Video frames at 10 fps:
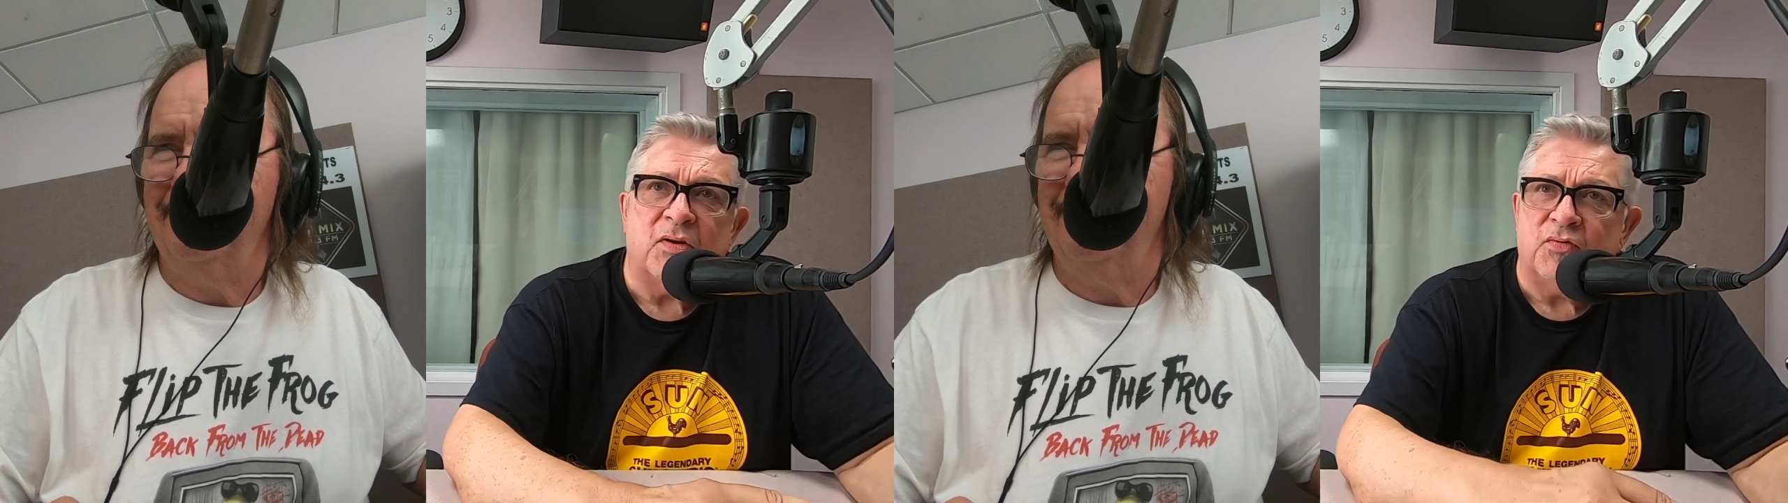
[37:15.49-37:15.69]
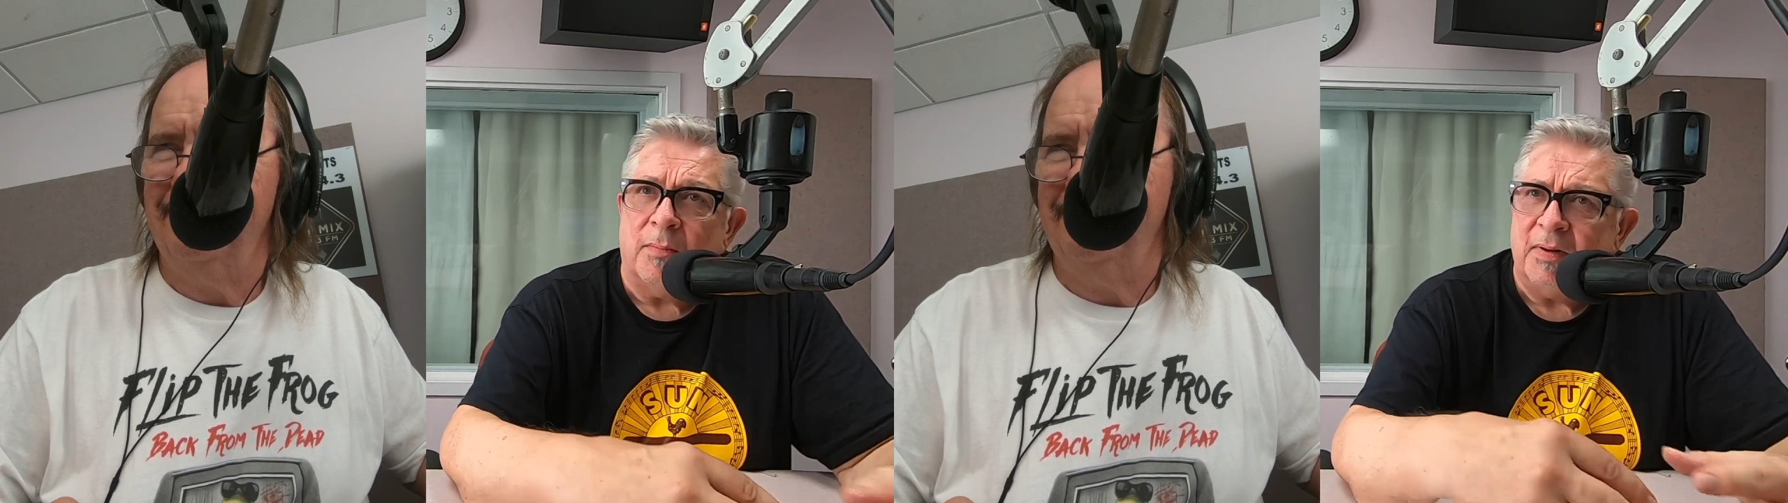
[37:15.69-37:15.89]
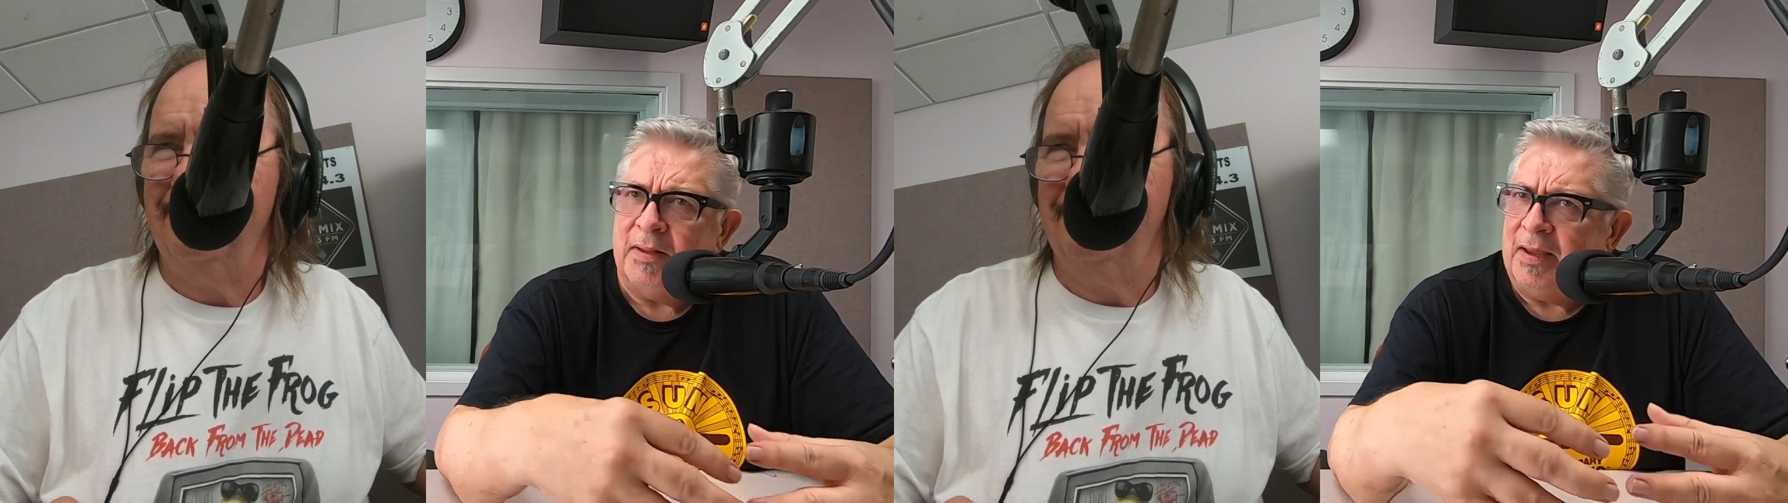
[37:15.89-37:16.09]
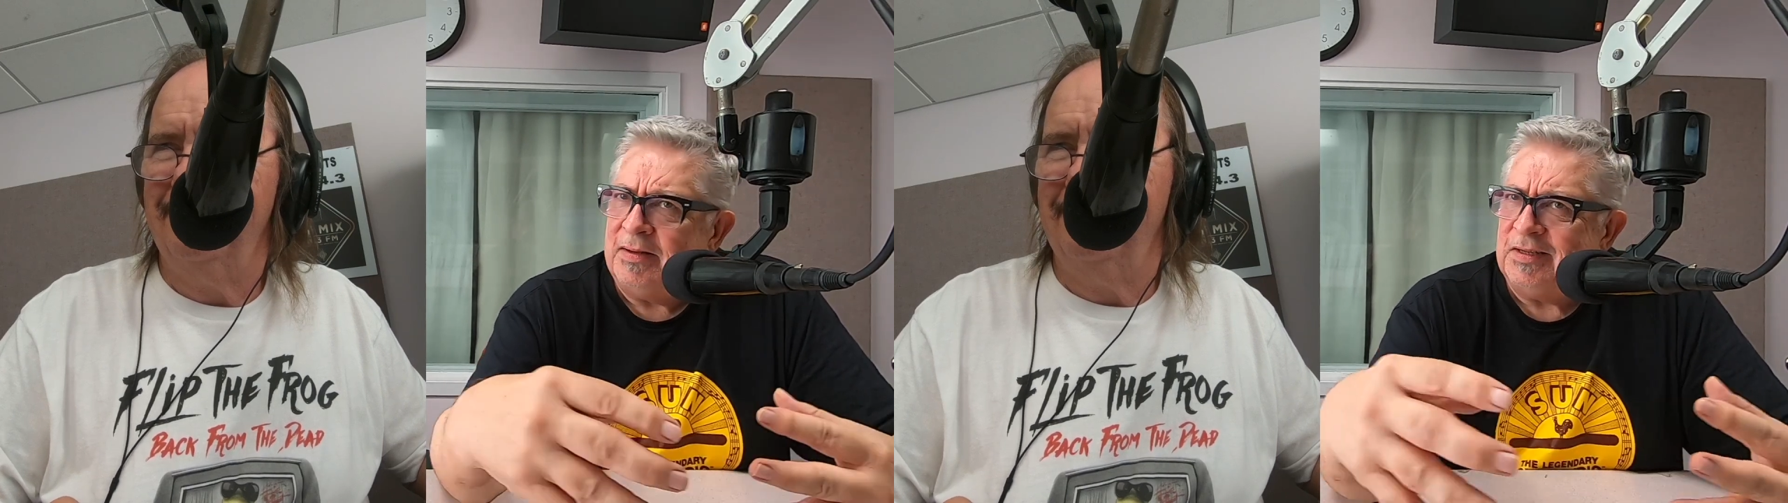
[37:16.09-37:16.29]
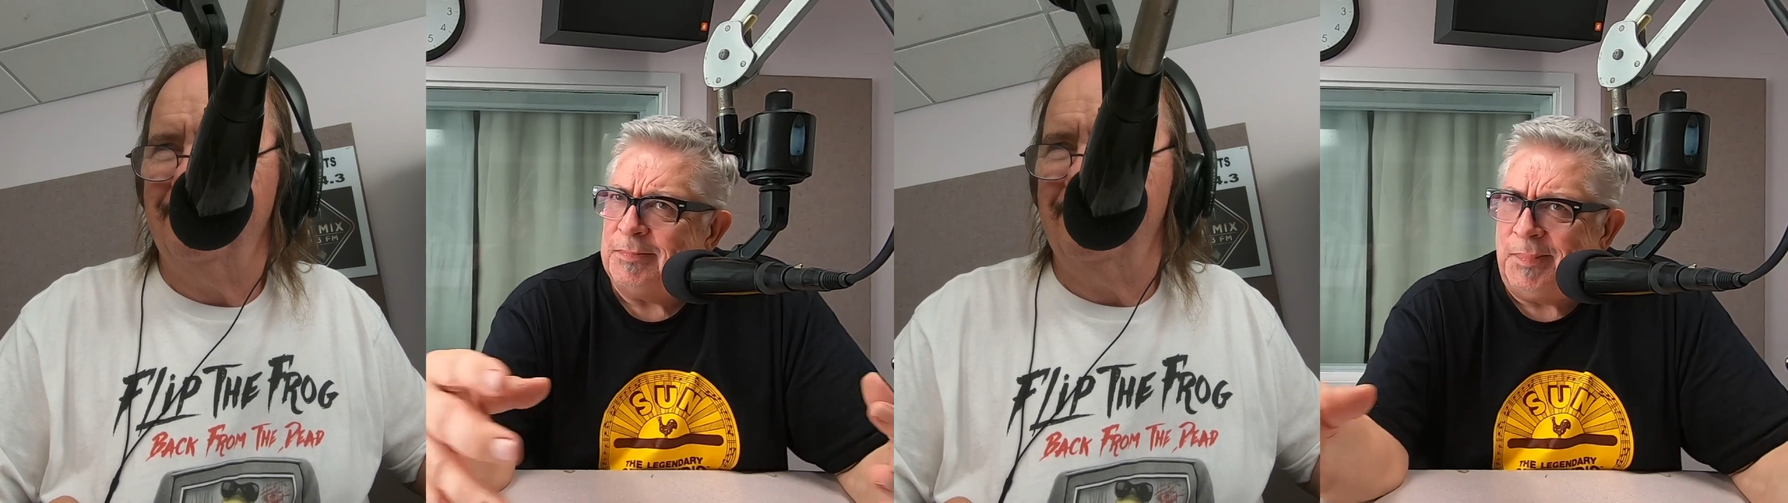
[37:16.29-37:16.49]
trumpet and they can
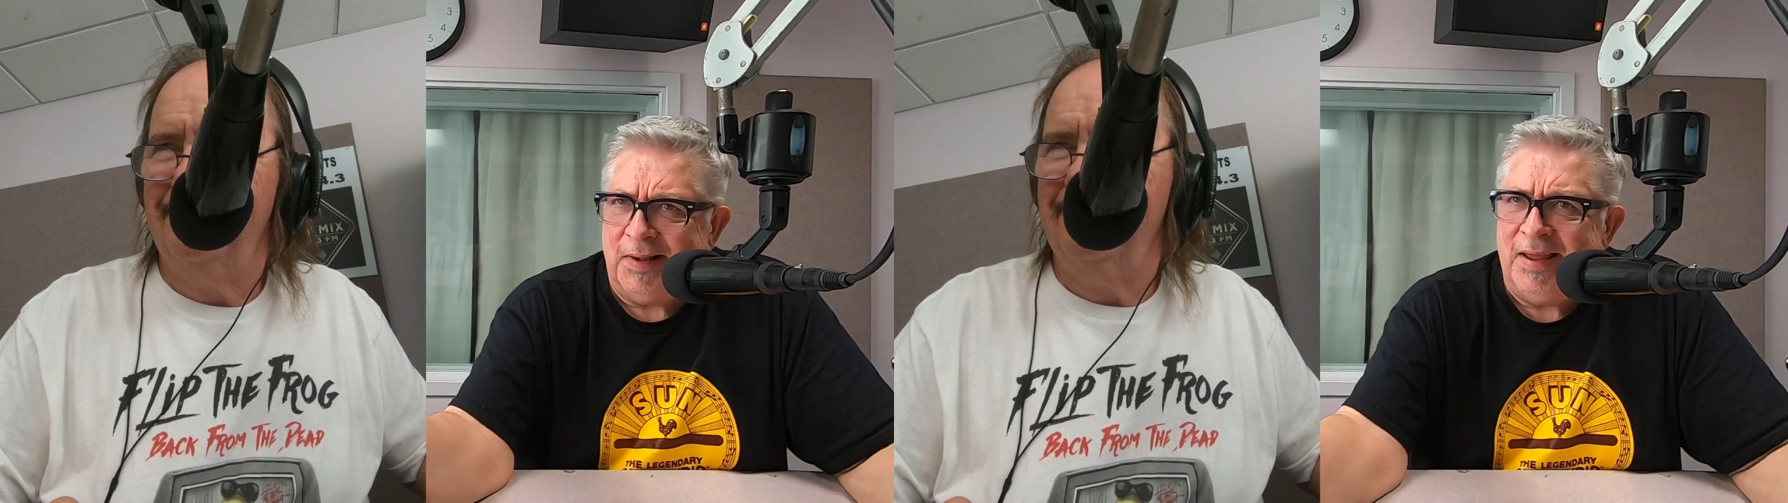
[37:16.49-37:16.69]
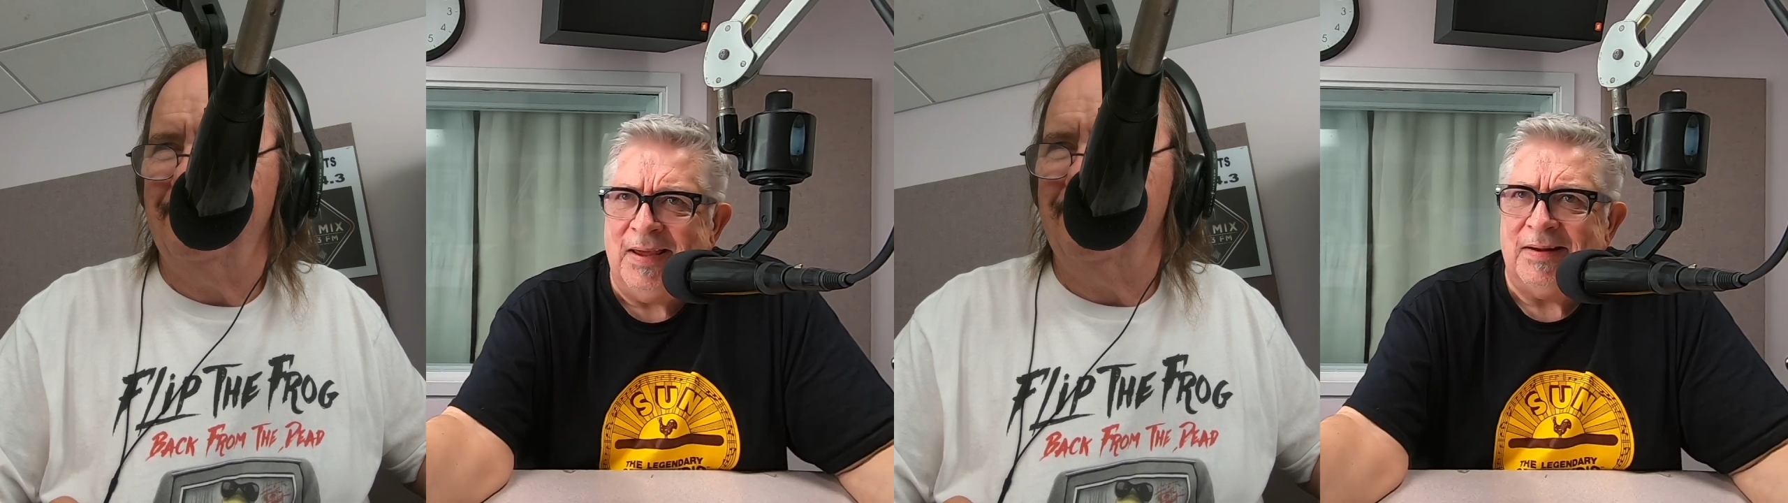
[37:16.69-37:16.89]
just play